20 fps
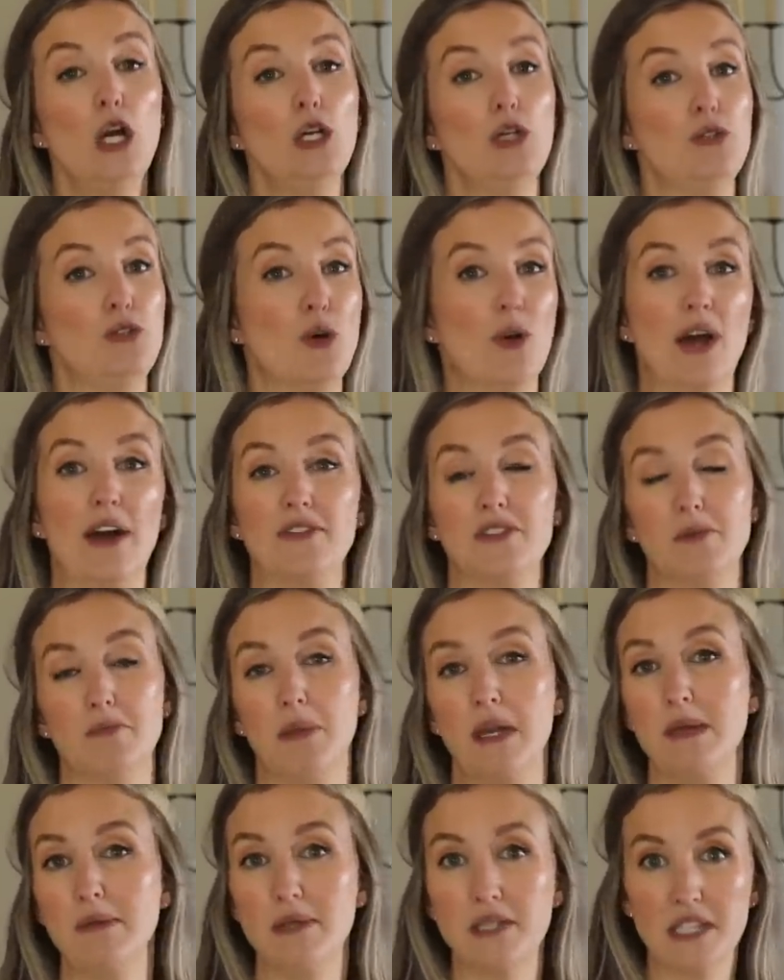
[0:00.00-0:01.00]
You don't have to
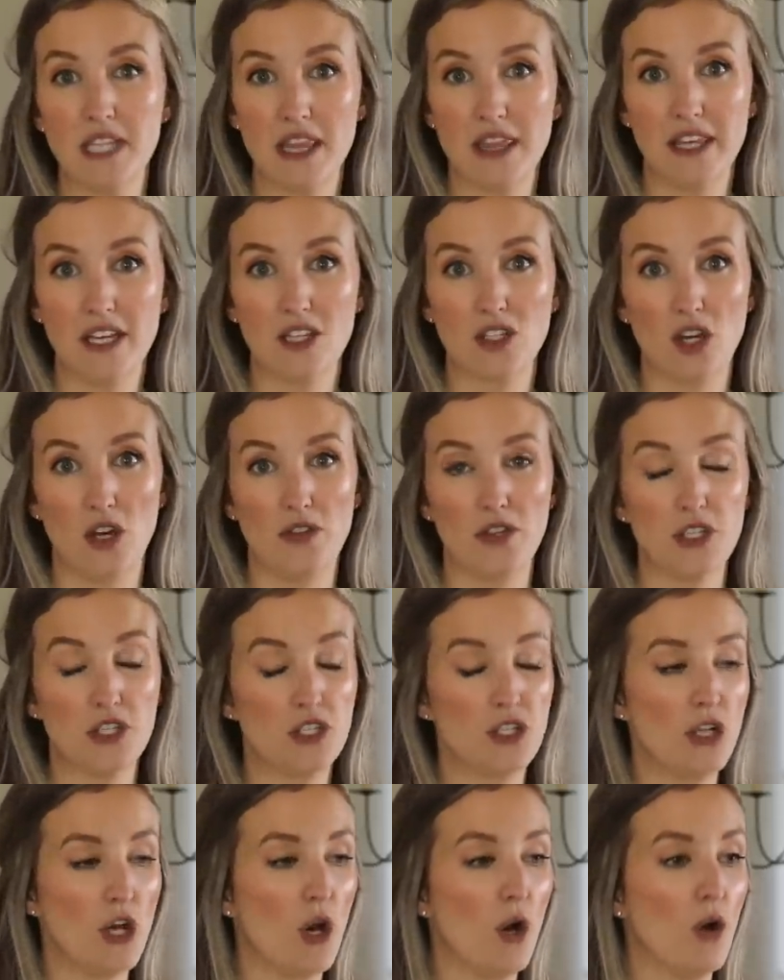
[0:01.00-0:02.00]
babysit things on the
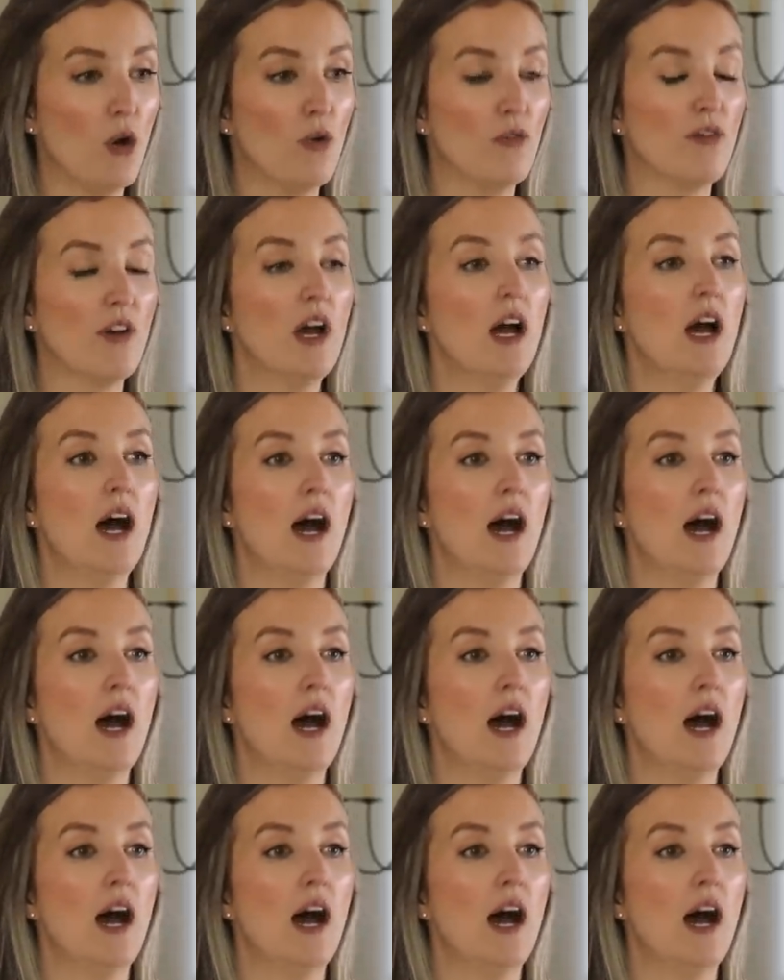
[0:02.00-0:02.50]
stove.